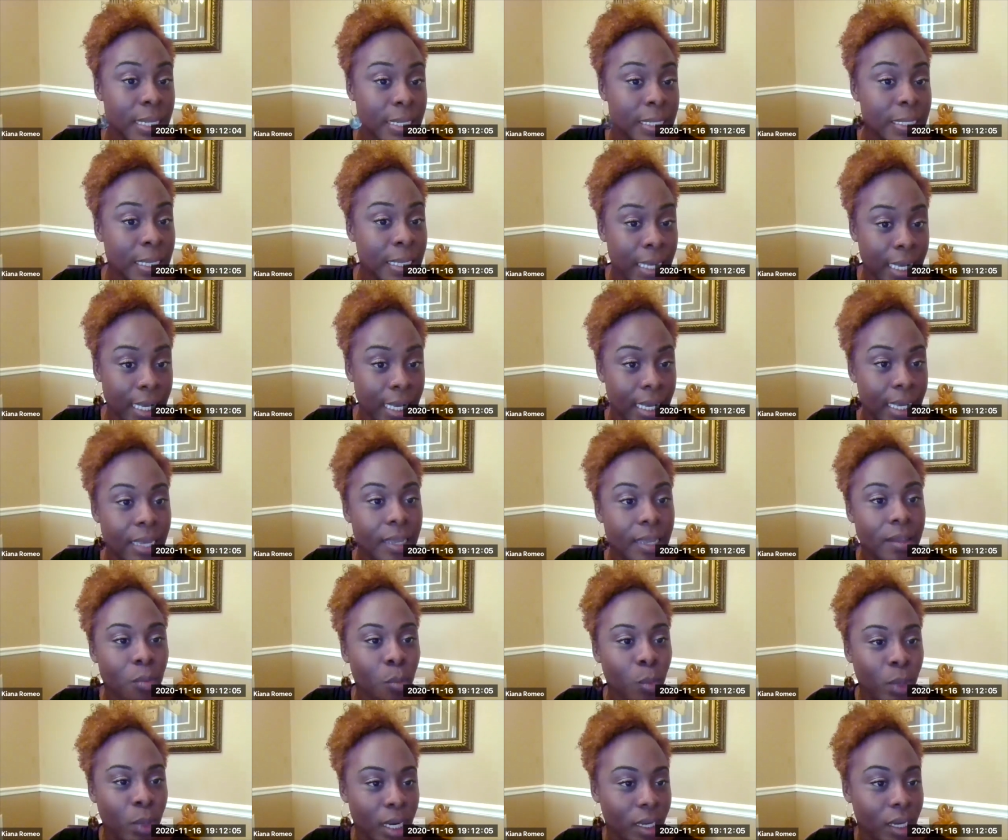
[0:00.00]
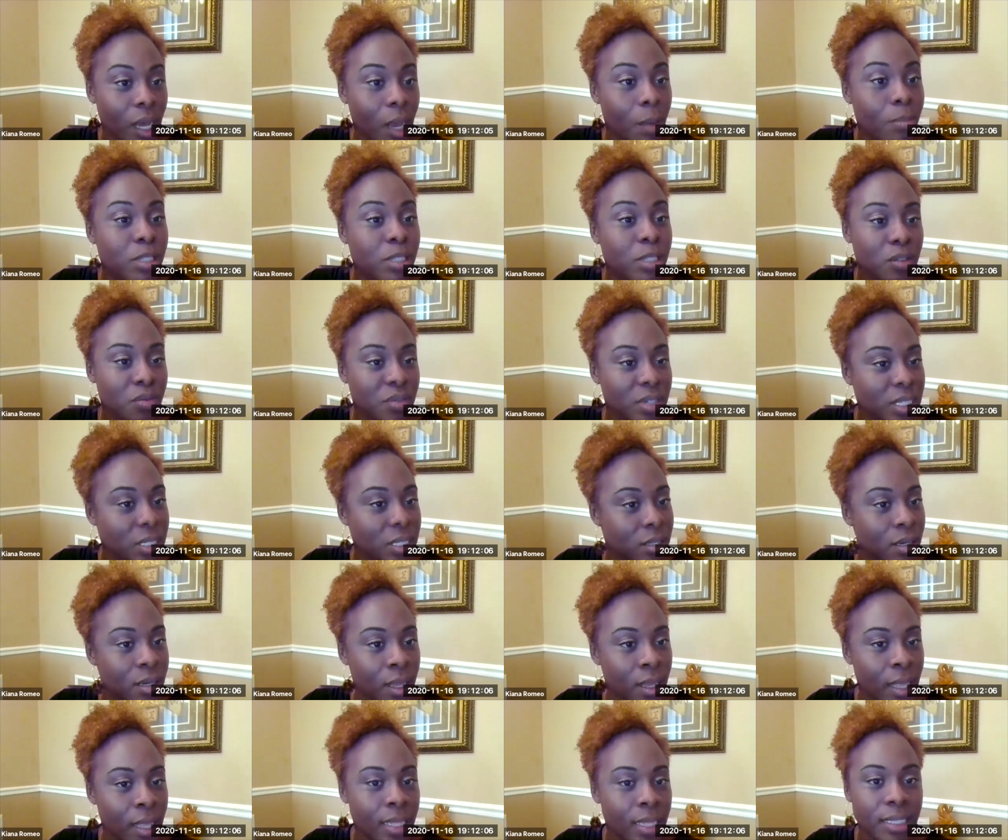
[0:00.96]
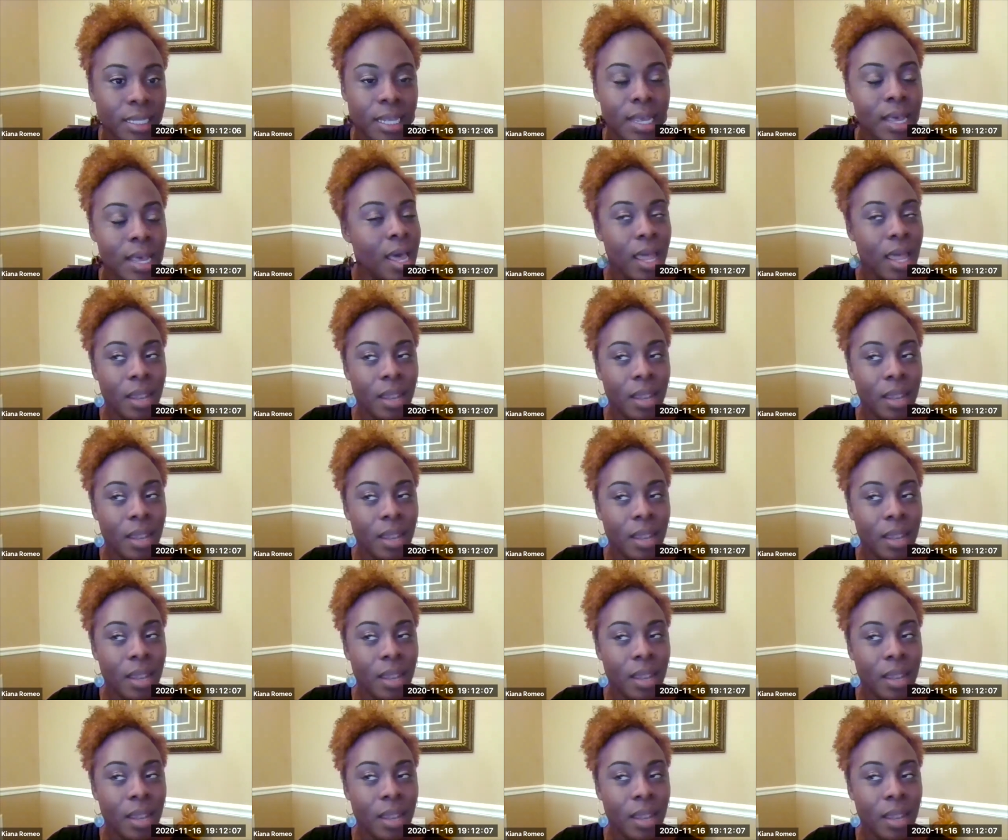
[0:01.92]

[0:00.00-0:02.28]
is key when it comes to resilience.